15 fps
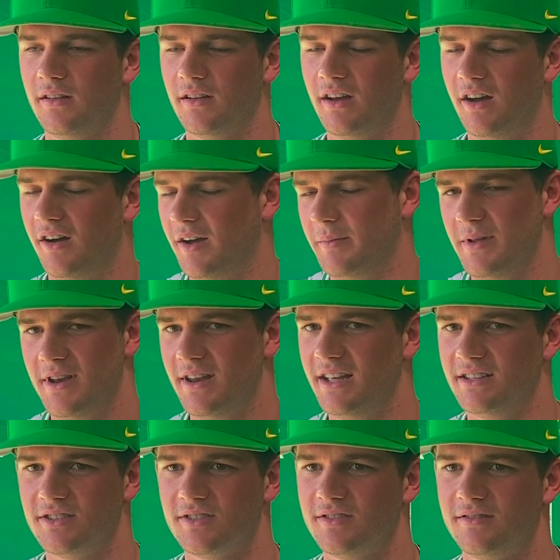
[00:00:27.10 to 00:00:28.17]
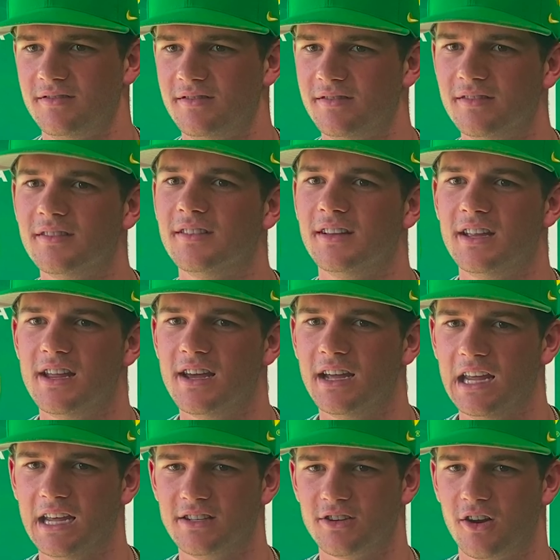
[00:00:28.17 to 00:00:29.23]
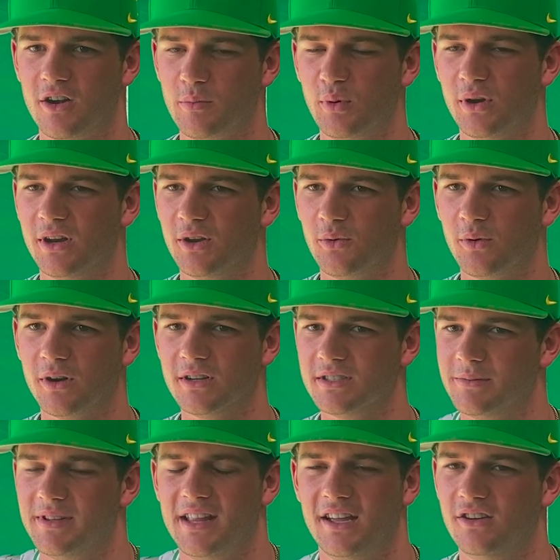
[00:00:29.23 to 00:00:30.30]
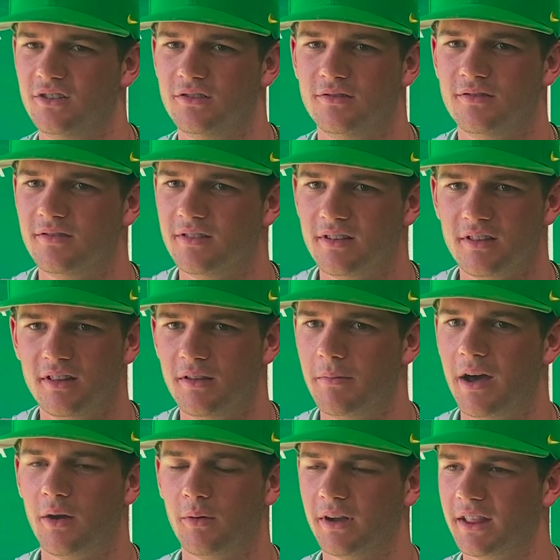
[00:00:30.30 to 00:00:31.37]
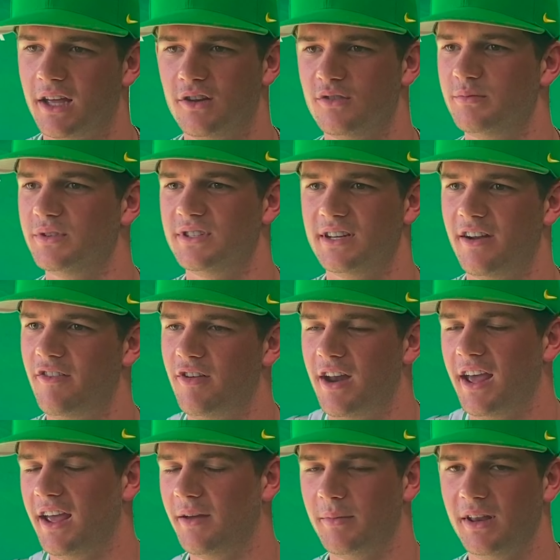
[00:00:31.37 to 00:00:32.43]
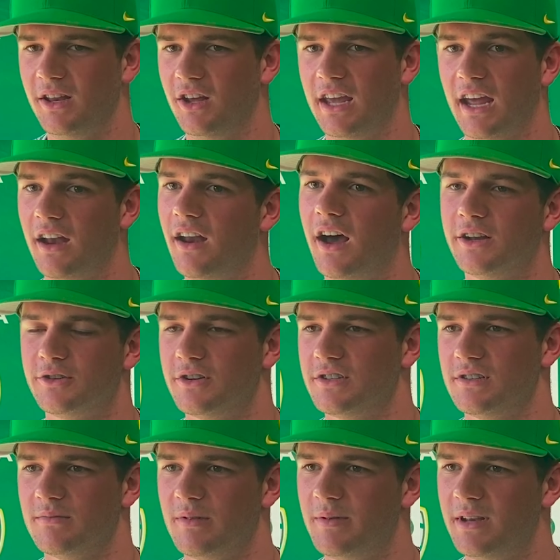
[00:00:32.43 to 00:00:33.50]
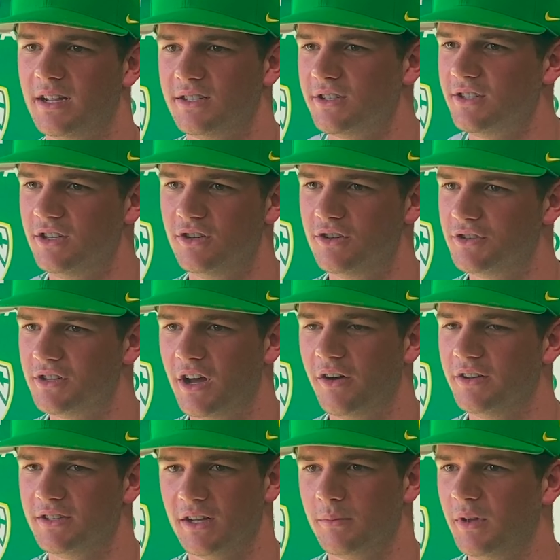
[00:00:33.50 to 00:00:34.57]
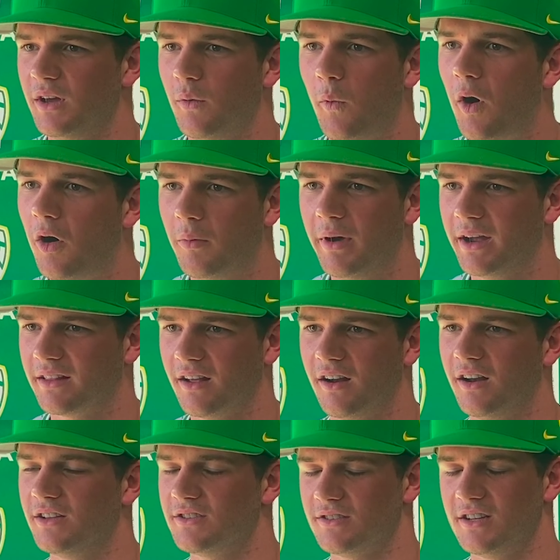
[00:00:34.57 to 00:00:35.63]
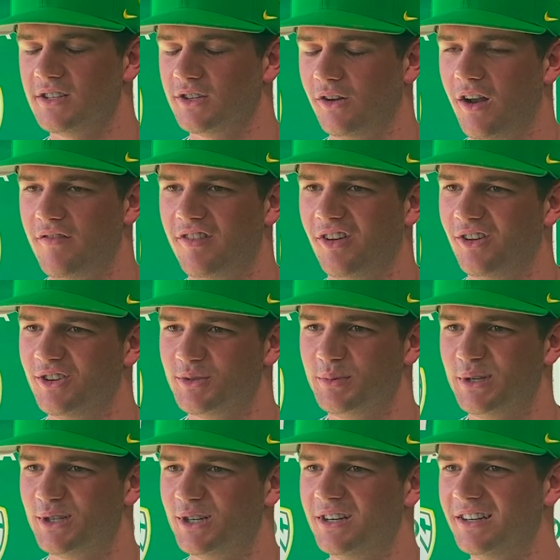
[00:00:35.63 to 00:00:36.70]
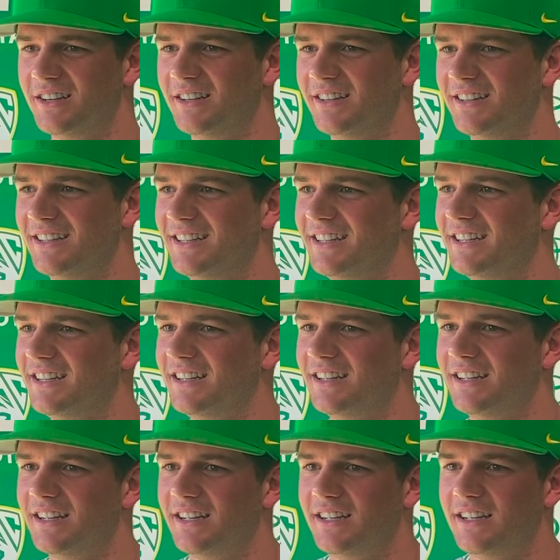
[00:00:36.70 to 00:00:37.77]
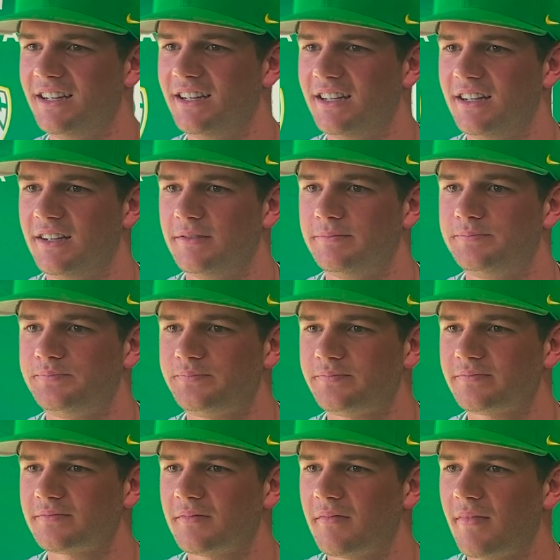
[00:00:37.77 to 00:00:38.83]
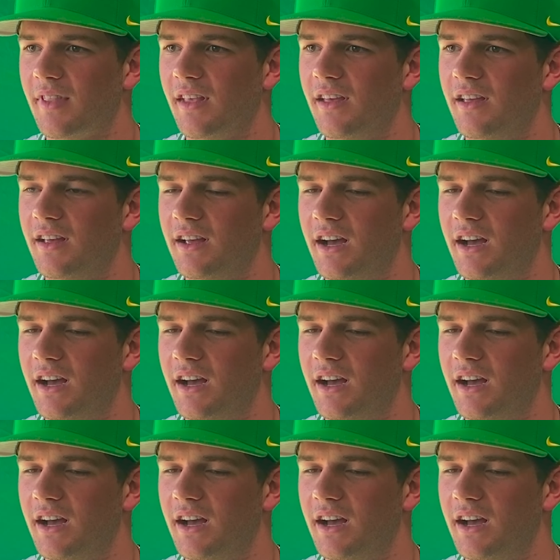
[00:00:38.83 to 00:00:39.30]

Oh, I mean, it's hard to put into words. I mean, that dude, the amount of work that dude puts in every day, I mean, you can't not trust him. I mean, you just know he's going to be a wall back there, and it's a great feeling as a pitcher. Have you always worked from the far side of the rubber like that?